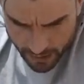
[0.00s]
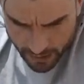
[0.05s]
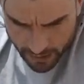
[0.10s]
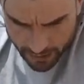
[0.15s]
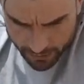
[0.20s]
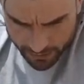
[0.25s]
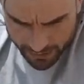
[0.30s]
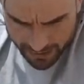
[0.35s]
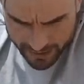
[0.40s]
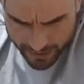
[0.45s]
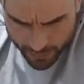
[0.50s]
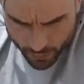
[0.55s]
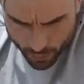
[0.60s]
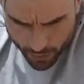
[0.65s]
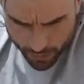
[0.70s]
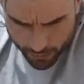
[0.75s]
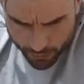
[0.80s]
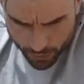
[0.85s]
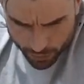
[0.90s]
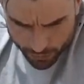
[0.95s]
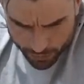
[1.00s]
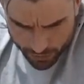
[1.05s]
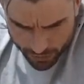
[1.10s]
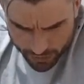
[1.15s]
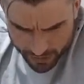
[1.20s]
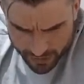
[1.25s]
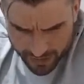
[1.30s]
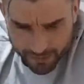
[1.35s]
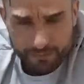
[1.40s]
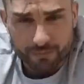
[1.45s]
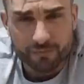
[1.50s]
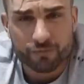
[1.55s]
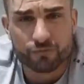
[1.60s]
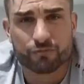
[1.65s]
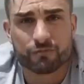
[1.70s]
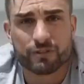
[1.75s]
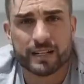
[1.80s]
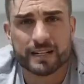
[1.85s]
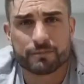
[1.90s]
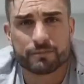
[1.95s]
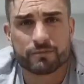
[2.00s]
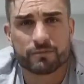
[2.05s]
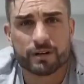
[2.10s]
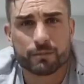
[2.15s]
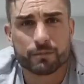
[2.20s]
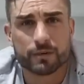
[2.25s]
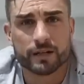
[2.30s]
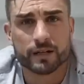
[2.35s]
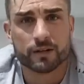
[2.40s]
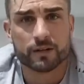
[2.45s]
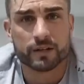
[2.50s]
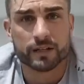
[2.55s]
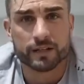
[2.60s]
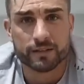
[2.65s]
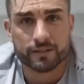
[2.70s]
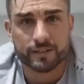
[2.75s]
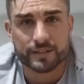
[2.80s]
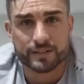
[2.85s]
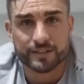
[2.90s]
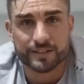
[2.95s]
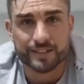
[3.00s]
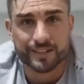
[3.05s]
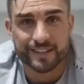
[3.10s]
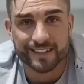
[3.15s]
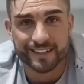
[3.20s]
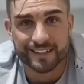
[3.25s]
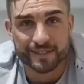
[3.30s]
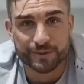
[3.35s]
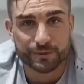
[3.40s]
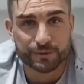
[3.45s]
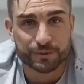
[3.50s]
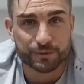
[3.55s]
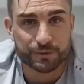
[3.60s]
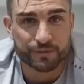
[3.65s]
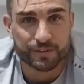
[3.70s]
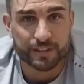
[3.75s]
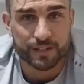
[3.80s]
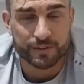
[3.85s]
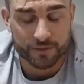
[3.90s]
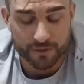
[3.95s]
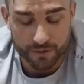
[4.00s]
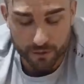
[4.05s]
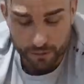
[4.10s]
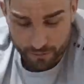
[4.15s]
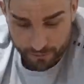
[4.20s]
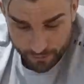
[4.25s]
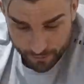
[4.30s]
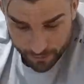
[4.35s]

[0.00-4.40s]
I'm gonna answer one more because I'm rabbiting on here, and this YouTube video is gonna go on